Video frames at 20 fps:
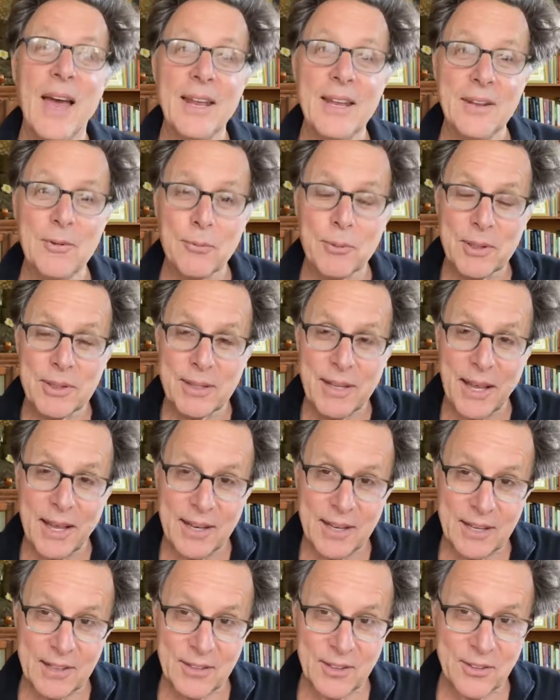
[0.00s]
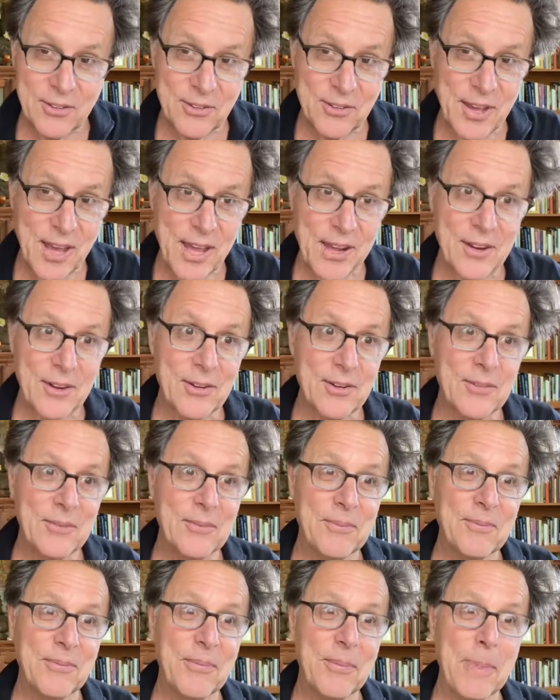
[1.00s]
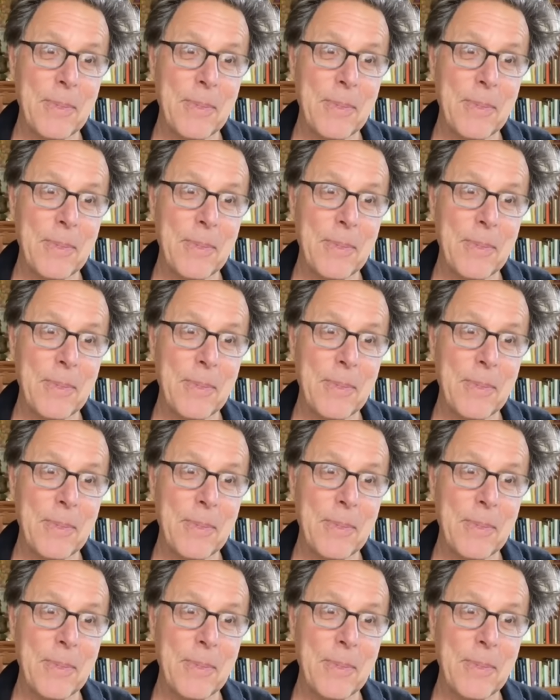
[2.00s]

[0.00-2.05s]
and in relating to Saturn,